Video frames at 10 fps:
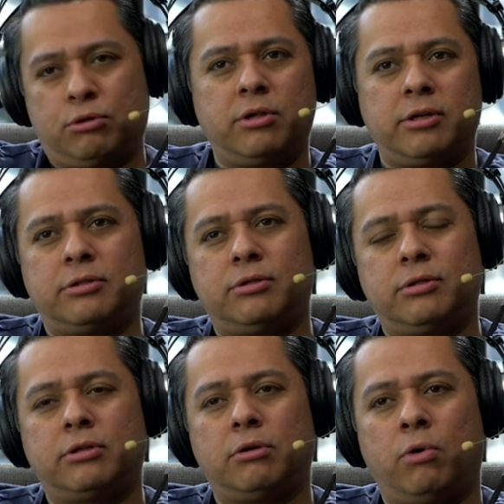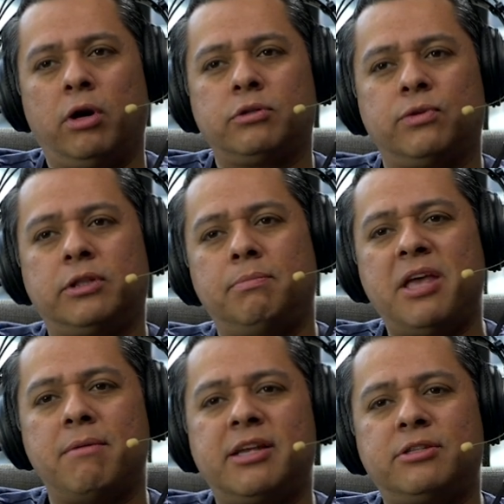so does it works with the
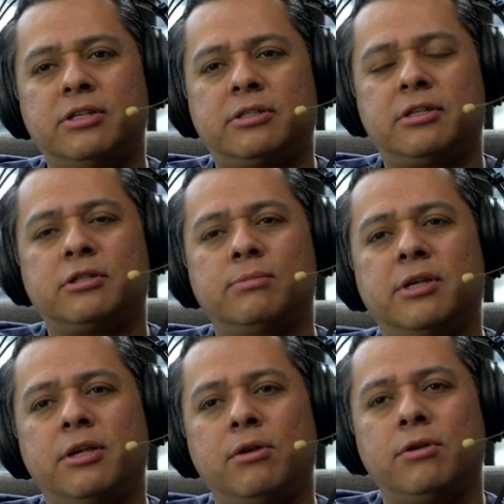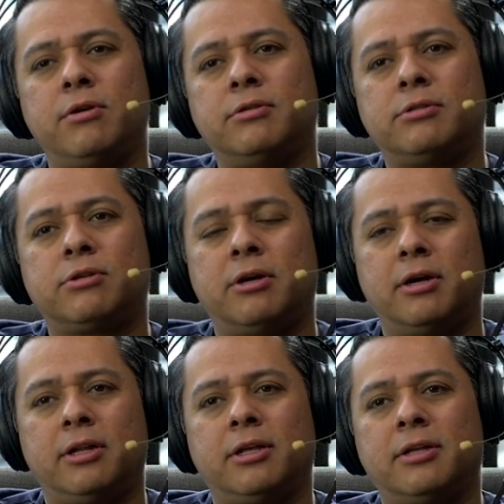BMS systems that you use
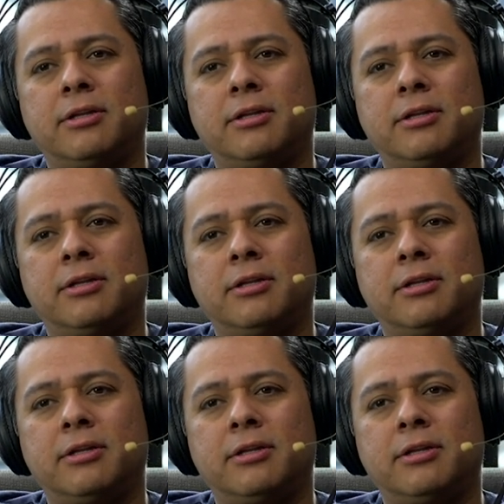currently. Yeah,